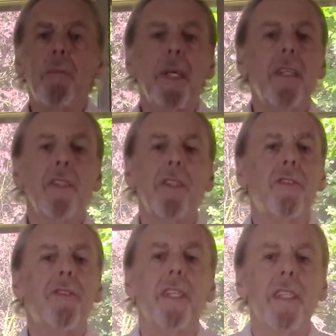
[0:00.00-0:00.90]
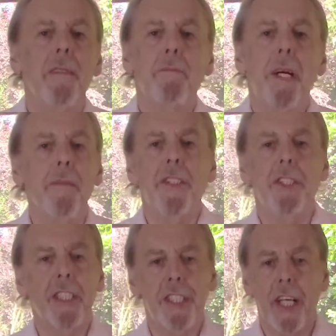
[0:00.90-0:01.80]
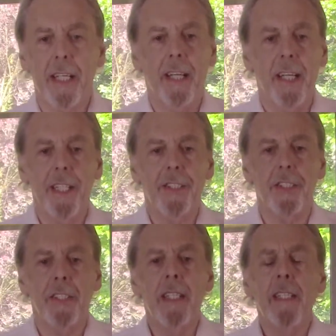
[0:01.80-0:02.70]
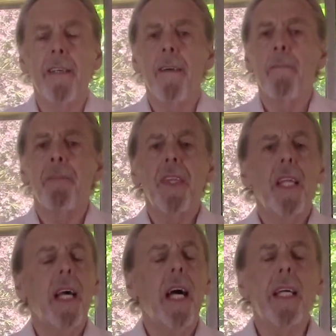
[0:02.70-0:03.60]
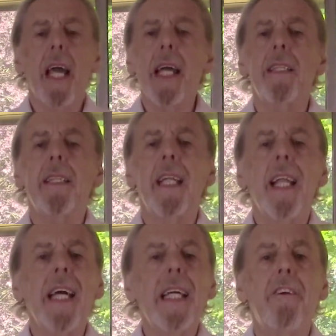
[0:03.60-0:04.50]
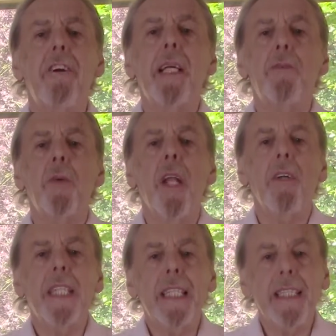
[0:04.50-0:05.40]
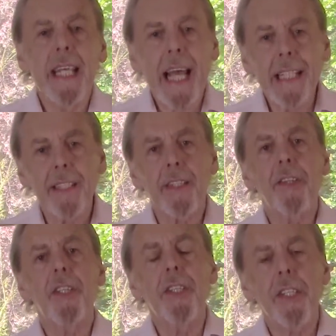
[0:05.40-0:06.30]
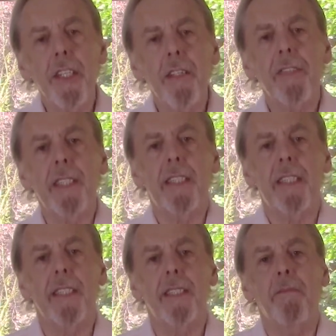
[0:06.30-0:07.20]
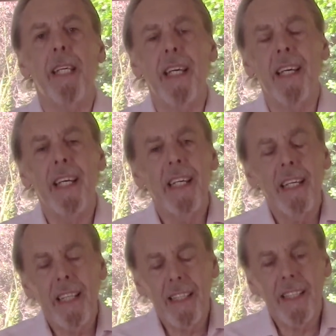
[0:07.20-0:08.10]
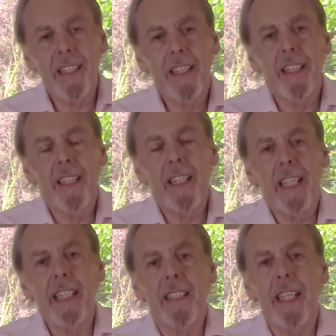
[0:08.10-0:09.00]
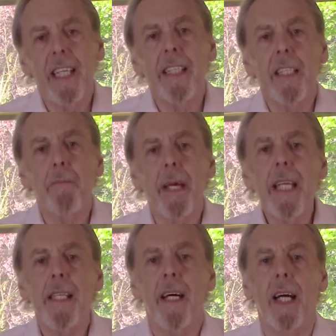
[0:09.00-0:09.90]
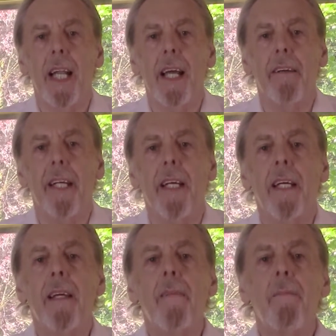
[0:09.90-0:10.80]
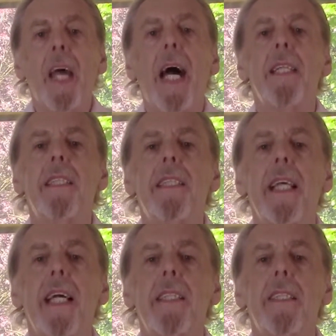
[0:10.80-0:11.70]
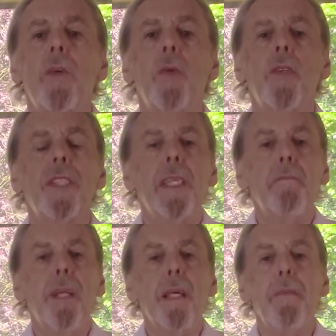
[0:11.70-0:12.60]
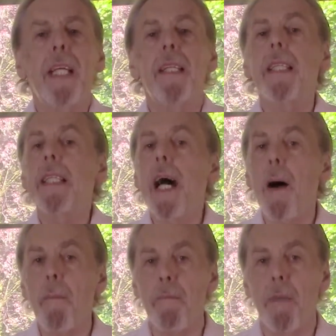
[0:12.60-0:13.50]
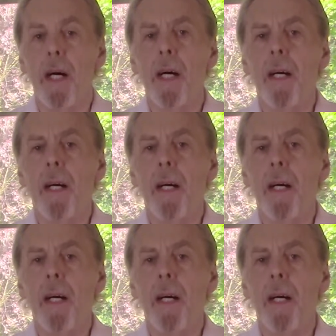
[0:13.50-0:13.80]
pills for premature ejaculation. Again, delay creams will only deaden the nervous system that is in the penile area, and sex will simply be numb.